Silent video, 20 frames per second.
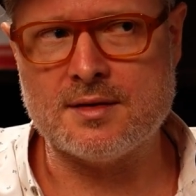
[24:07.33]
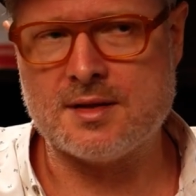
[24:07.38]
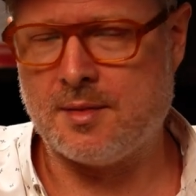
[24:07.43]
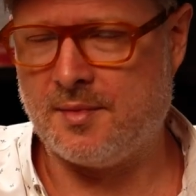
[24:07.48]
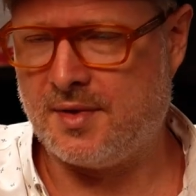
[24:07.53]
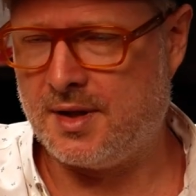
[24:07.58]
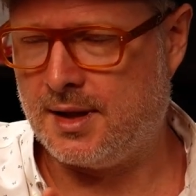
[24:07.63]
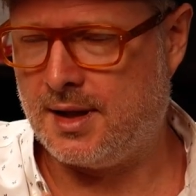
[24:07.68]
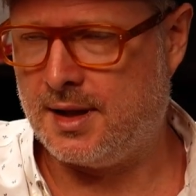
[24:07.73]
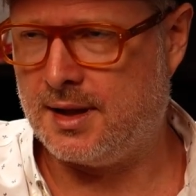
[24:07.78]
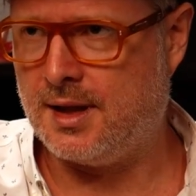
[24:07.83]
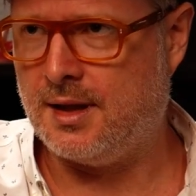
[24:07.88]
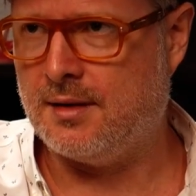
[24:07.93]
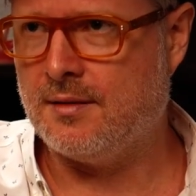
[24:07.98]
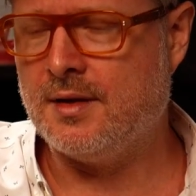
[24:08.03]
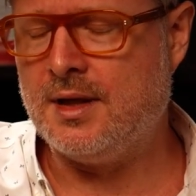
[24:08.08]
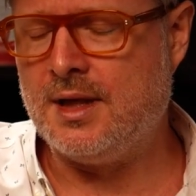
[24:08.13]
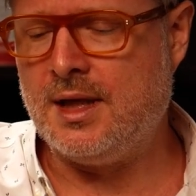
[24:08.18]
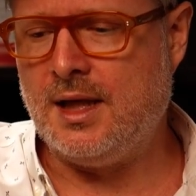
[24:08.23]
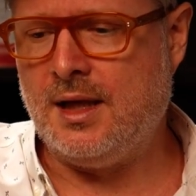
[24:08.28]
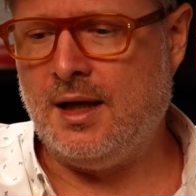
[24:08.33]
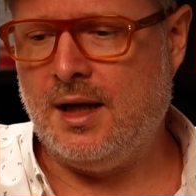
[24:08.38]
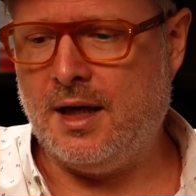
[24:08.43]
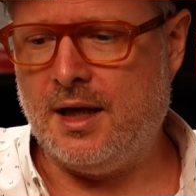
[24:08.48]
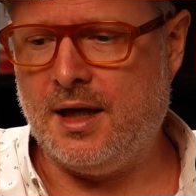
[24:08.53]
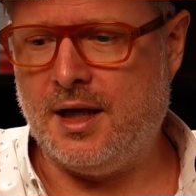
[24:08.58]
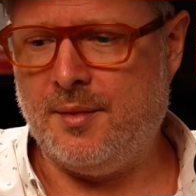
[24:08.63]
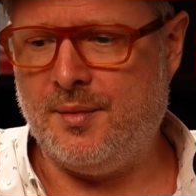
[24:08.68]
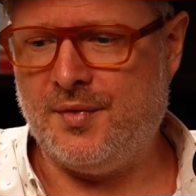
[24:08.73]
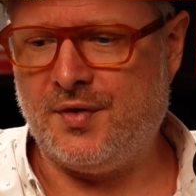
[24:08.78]
something like that.
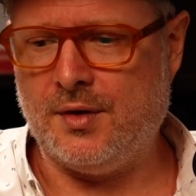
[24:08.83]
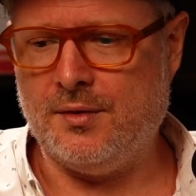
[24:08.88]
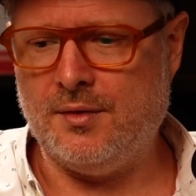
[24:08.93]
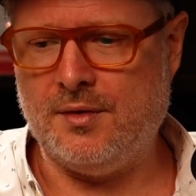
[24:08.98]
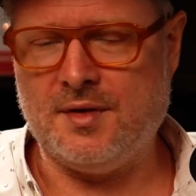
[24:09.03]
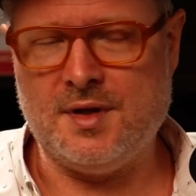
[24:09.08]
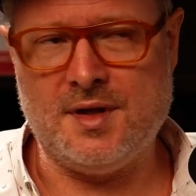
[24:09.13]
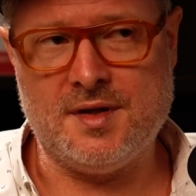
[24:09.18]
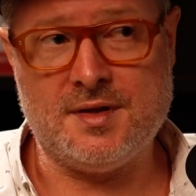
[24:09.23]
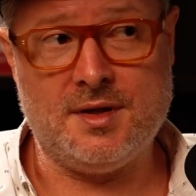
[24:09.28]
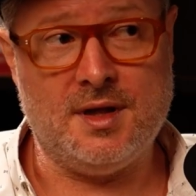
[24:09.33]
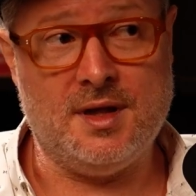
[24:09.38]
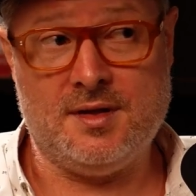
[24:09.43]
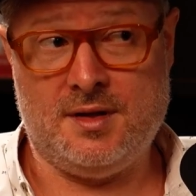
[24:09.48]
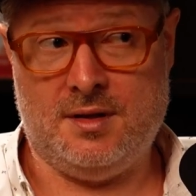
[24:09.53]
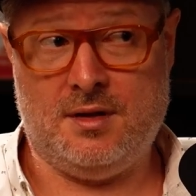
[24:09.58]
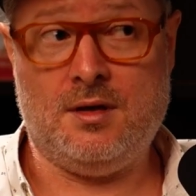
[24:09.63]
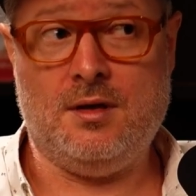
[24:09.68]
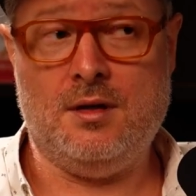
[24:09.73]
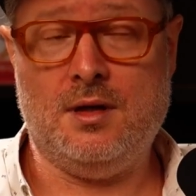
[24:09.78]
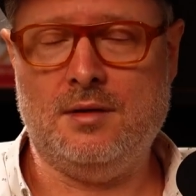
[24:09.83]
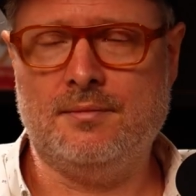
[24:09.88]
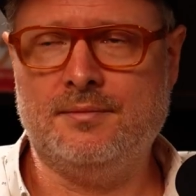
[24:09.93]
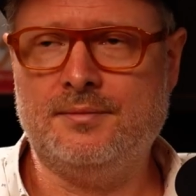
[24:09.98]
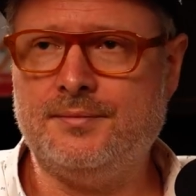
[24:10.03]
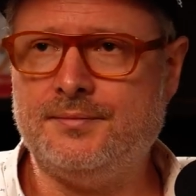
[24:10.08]
So it's not a lot.